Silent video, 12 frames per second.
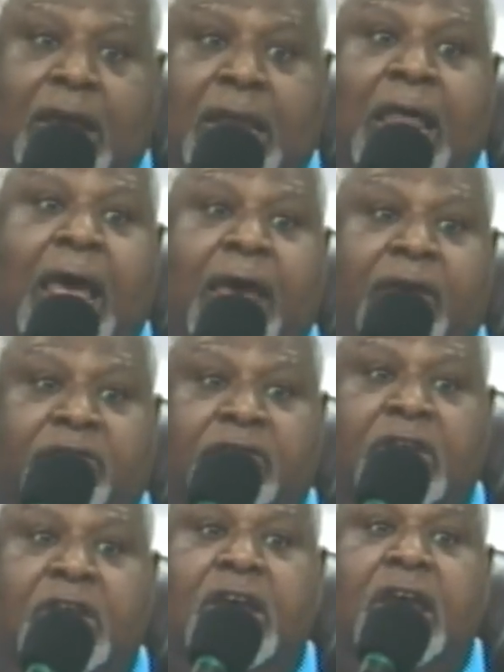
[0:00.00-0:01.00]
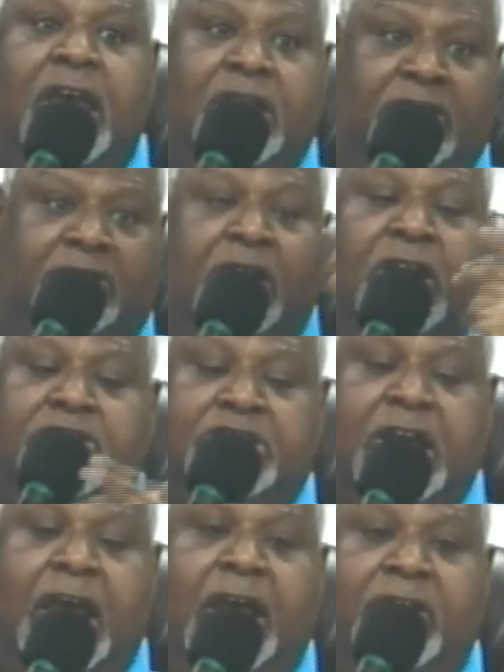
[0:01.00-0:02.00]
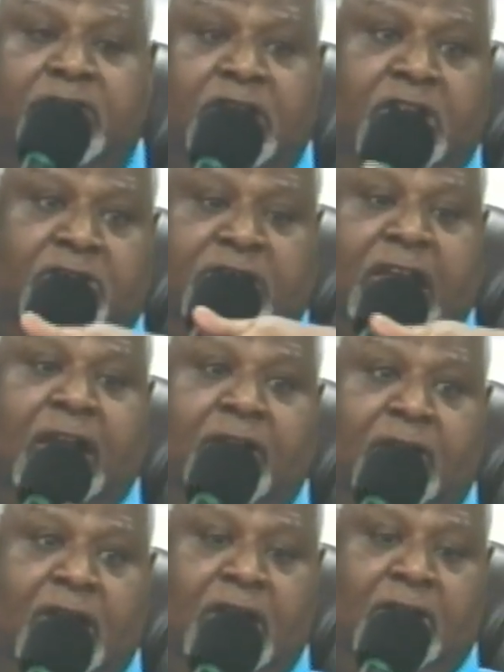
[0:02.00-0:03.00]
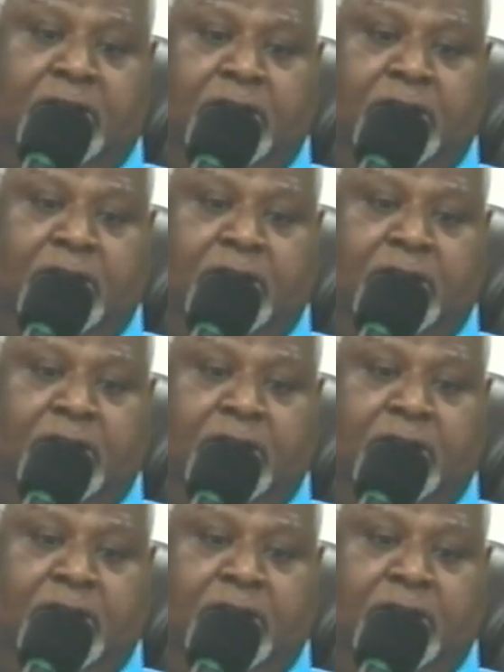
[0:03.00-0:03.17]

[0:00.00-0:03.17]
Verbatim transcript: glass, and the sun shines, and there's like a a,